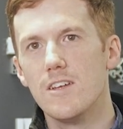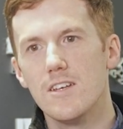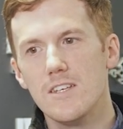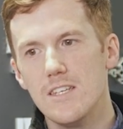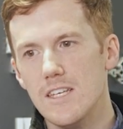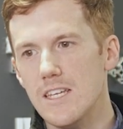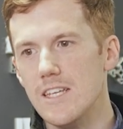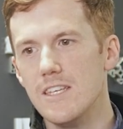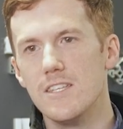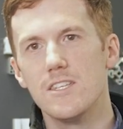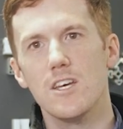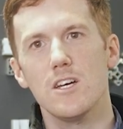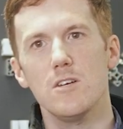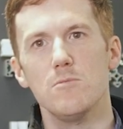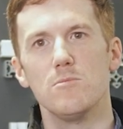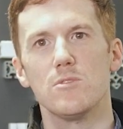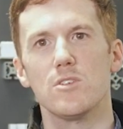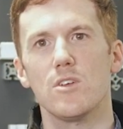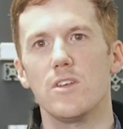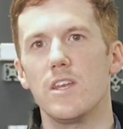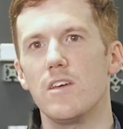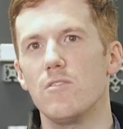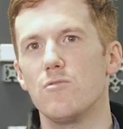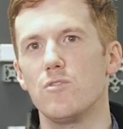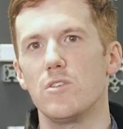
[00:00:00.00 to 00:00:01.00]
lead times
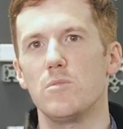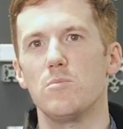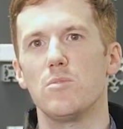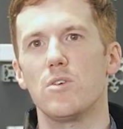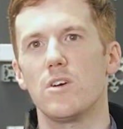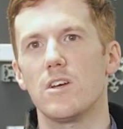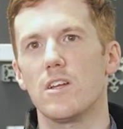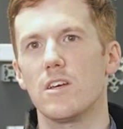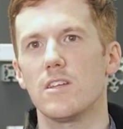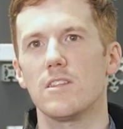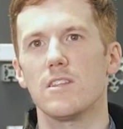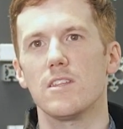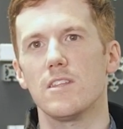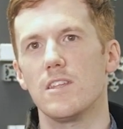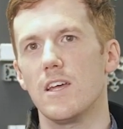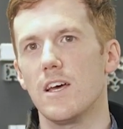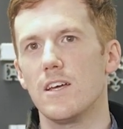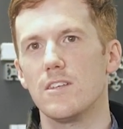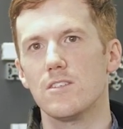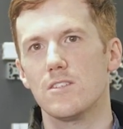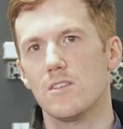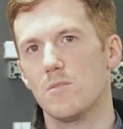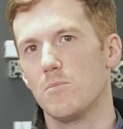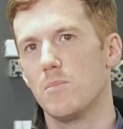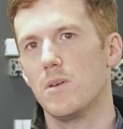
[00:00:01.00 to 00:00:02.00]
on every product
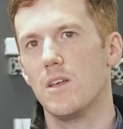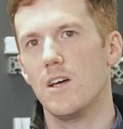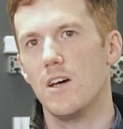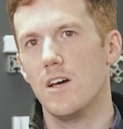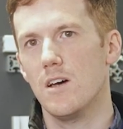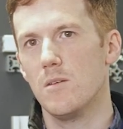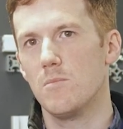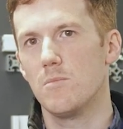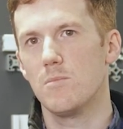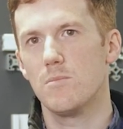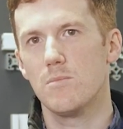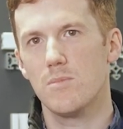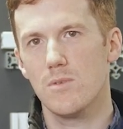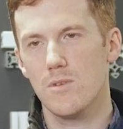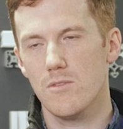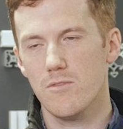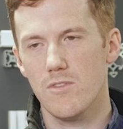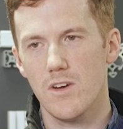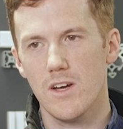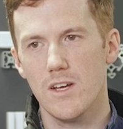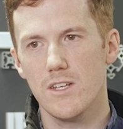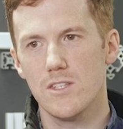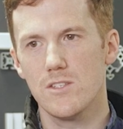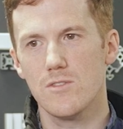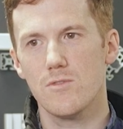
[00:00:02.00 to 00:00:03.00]
that supplier
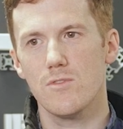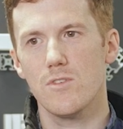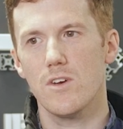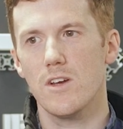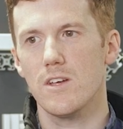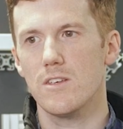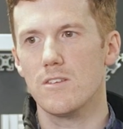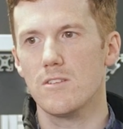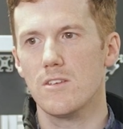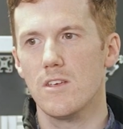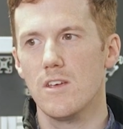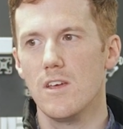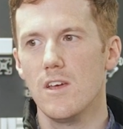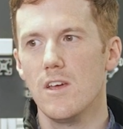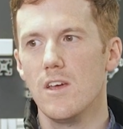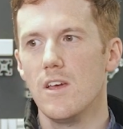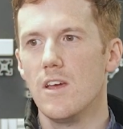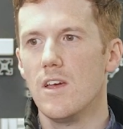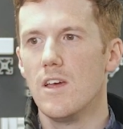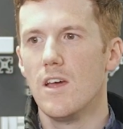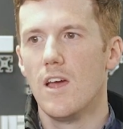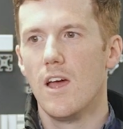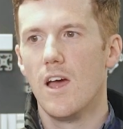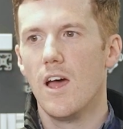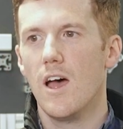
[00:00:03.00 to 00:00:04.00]
provides for us,
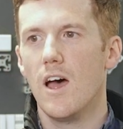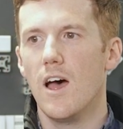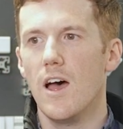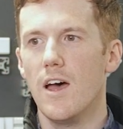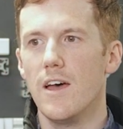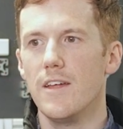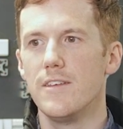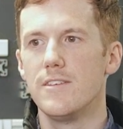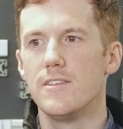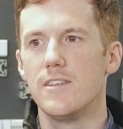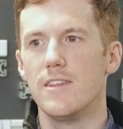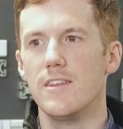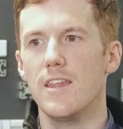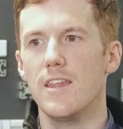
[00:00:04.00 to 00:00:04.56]
to